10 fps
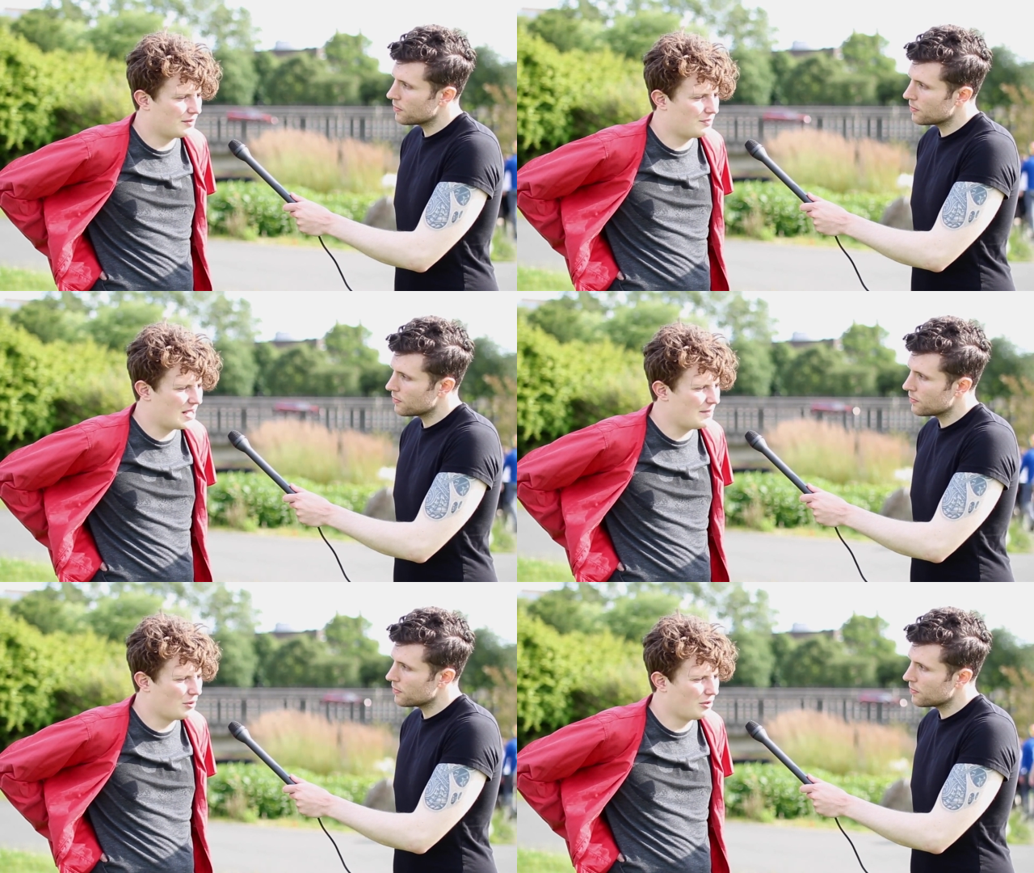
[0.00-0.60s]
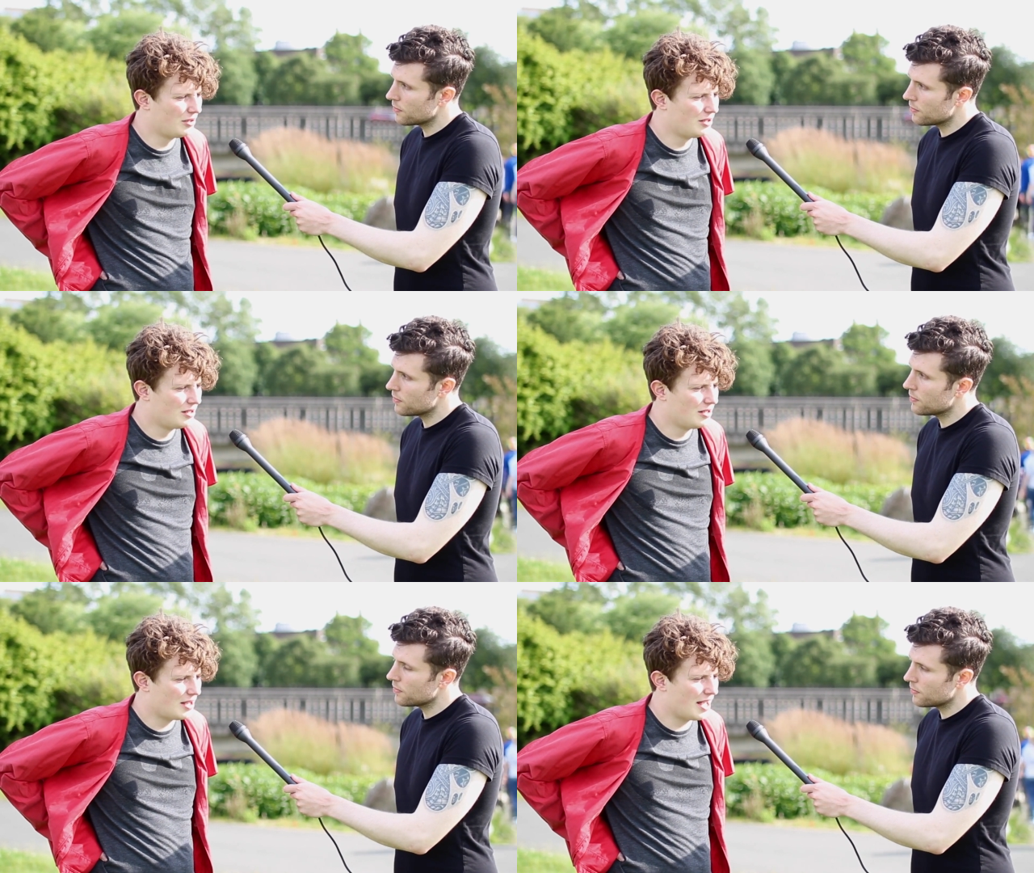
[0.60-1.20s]
Speaker 1: people
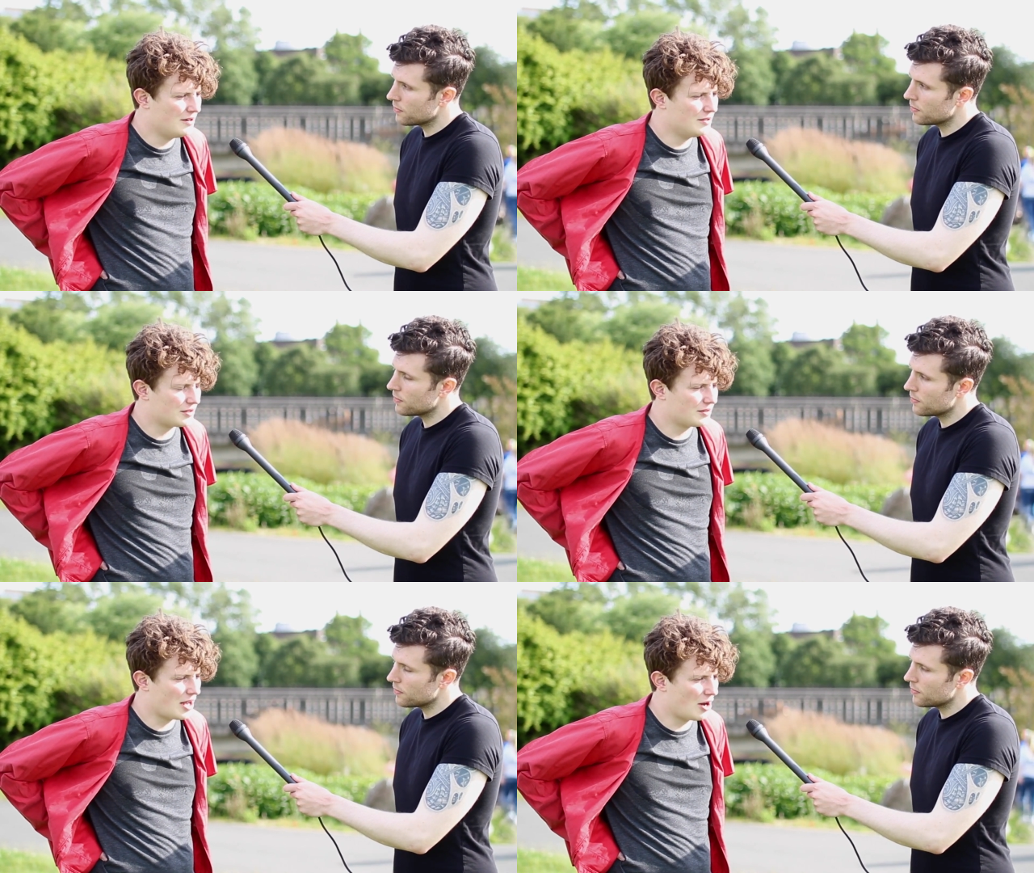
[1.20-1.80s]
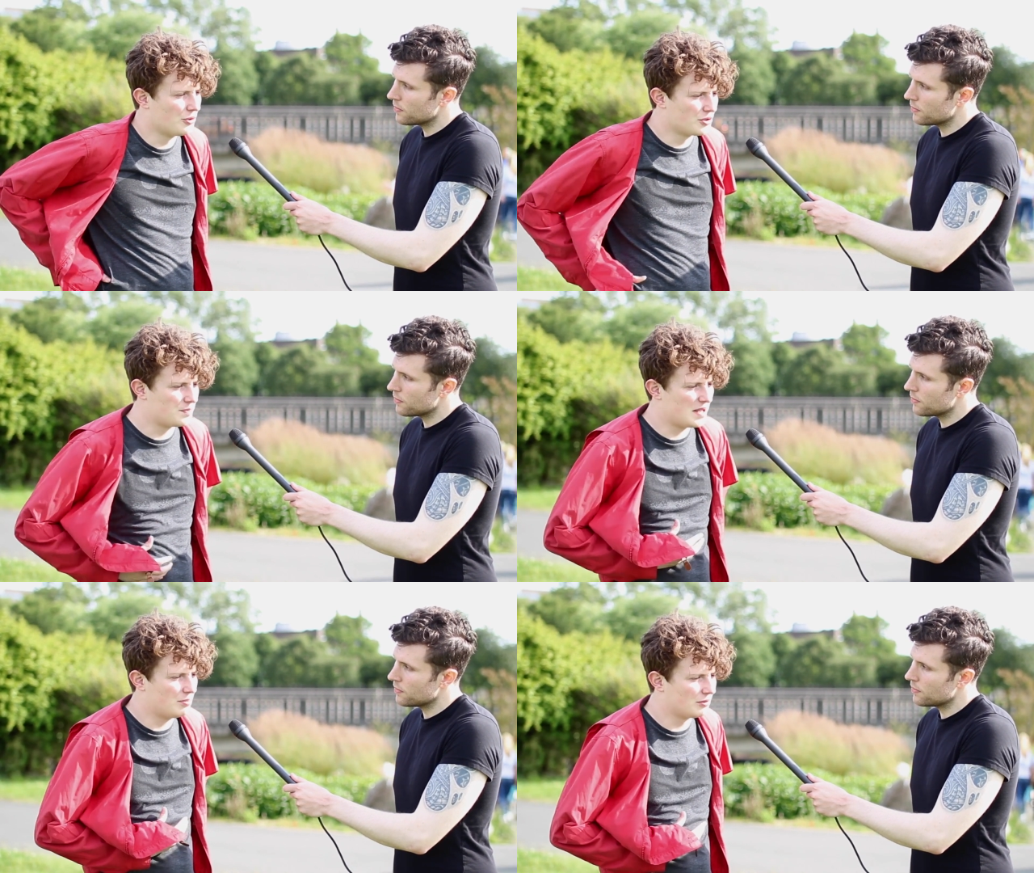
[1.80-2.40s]
and how those
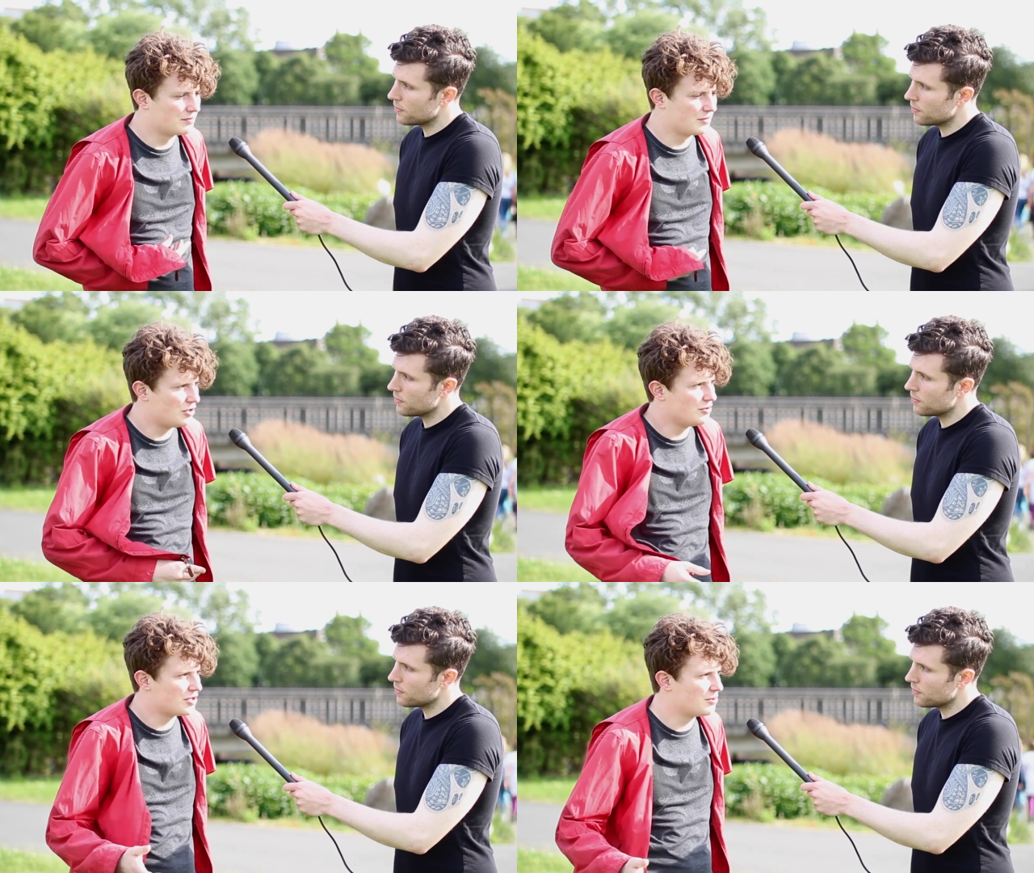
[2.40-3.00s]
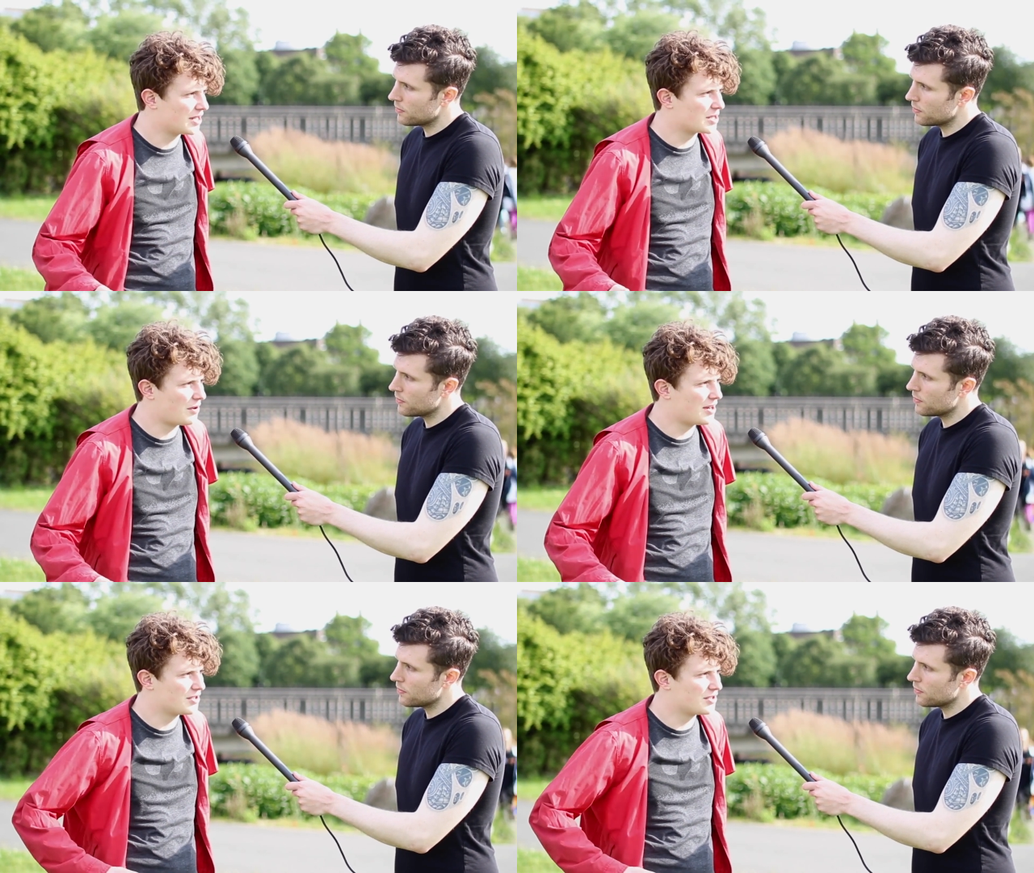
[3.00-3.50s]
people choose to express